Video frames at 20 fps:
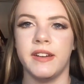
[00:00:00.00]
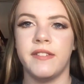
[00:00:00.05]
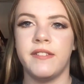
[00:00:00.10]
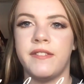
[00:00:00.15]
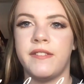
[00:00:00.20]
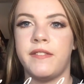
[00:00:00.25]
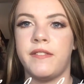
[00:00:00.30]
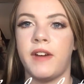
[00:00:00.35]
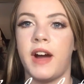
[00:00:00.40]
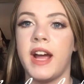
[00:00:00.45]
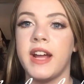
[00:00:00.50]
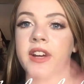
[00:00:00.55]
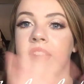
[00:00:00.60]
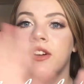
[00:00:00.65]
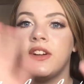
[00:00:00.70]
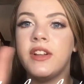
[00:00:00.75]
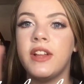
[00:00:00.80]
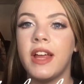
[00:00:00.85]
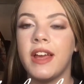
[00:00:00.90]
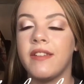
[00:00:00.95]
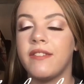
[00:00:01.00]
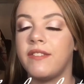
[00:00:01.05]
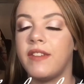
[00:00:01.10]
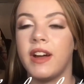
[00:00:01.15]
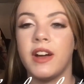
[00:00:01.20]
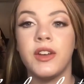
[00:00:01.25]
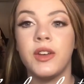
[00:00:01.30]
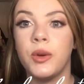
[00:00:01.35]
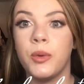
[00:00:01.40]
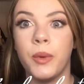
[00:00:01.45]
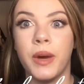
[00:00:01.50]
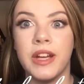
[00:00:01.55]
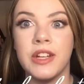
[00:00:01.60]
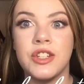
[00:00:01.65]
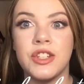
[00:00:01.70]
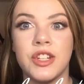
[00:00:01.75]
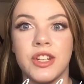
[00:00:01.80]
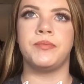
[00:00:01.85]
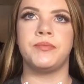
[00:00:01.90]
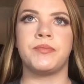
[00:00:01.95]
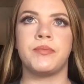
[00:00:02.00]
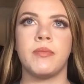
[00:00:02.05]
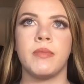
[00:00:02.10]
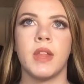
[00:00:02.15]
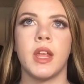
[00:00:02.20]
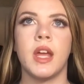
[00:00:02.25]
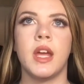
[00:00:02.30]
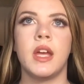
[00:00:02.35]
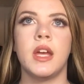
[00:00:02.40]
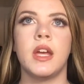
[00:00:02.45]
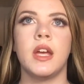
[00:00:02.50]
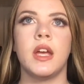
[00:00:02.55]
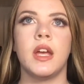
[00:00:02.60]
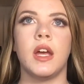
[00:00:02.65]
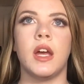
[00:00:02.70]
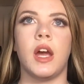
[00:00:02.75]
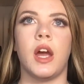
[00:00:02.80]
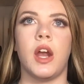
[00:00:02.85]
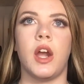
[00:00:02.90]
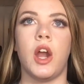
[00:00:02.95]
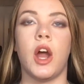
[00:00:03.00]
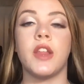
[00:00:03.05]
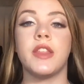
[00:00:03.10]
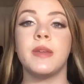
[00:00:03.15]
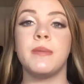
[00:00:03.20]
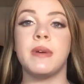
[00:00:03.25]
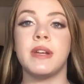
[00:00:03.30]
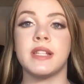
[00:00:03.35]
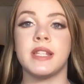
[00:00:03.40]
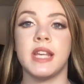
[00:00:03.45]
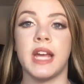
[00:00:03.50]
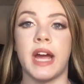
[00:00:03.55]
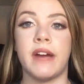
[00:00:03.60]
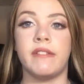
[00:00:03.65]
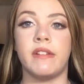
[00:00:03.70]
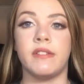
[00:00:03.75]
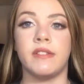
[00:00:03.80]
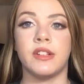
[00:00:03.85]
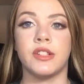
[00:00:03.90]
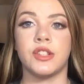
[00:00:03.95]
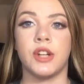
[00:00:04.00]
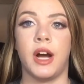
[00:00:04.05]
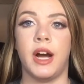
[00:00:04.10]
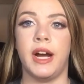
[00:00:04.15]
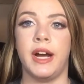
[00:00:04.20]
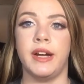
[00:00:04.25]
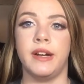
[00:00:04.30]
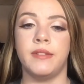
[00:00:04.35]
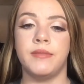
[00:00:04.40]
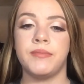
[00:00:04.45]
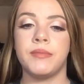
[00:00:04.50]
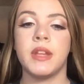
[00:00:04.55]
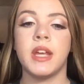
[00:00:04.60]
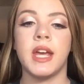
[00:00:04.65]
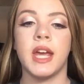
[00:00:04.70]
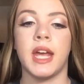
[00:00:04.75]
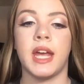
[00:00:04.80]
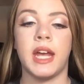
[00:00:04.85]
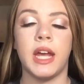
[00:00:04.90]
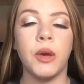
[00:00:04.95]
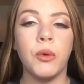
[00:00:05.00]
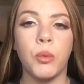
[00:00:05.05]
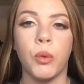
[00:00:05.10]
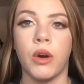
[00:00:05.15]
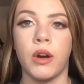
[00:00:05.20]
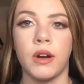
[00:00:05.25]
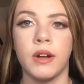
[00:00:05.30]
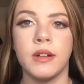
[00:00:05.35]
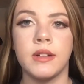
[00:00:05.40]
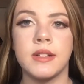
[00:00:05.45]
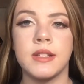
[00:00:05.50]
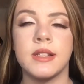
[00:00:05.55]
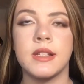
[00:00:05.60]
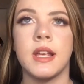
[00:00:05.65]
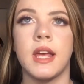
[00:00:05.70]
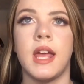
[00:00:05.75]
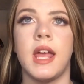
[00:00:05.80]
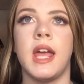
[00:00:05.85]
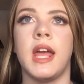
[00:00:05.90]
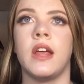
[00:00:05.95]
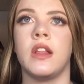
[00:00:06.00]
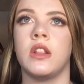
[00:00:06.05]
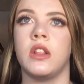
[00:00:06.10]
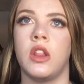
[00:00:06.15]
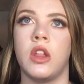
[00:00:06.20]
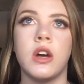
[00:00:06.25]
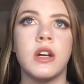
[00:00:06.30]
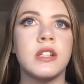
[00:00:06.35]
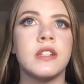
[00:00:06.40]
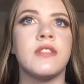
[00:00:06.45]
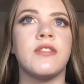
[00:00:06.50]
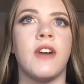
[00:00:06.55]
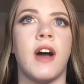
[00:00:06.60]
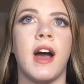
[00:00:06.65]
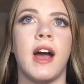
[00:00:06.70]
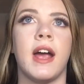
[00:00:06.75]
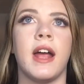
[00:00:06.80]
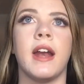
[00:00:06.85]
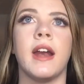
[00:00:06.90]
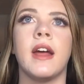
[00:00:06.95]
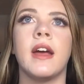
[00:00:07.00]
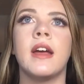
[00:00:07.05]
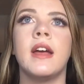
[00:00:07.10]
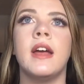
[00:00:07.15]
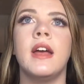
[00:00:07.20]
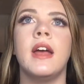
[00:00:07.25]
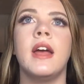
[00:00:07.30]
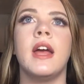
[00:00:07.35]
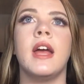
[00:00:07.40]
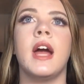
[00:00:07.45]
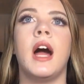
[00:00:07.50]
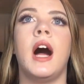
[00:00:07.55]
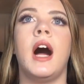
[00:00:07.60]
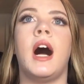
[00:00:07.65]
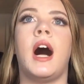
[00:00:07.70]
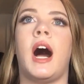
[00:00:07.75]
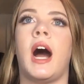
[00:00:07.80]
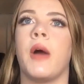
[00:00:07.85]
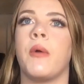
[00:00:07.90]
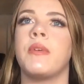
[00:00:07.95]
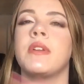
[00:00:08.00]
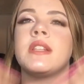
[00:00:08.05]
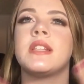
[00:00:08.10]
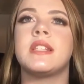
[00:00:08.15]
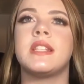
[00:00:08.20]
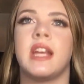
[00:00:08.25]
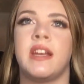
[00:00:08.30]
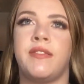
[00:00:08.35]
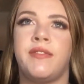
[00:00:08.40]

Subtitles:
final evaluation. Not the best thing I've ever tried. It works. It looks fine. I wouldn't say